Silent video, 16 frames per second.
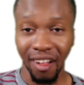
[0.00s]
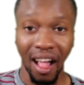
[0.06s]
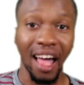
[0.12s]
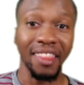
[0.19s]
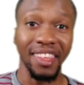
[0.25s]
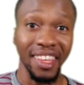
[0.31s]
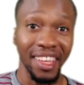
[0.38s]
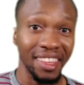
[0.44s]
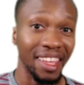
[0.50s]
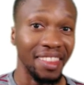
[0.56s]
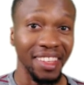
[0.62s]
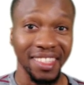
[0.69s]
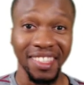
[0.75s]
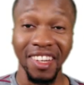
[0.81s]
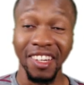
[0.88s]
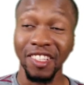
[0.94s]
at the end of
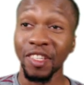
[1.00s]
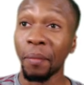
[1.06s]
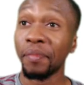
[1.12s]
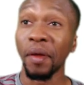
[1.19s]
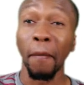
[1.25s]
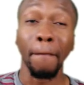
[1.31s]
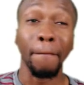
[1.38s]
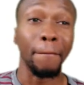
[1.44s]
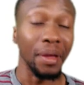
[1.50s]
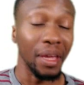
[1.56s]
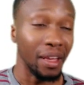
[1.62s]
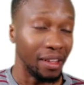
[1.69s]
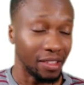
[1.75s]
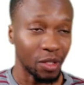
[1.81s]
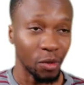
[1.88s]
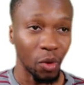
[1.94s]
this year something
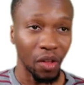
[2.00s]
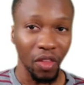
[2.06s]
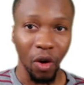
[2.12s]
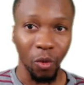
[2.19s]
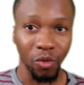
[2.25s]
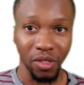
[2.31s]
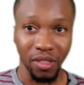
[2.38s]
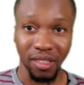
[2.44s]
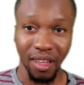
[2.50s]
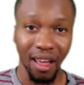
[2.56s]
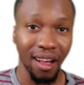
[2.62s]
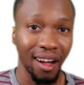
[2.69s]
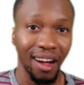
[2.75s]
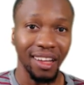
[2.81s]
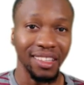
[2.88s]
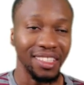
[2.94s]
big to announce,
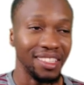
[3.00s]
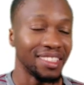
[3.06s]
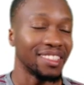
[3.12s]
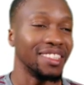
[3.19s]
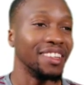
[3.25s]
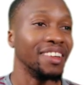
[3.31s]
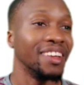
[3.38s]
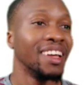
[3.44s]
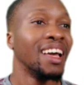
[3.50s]
honestly.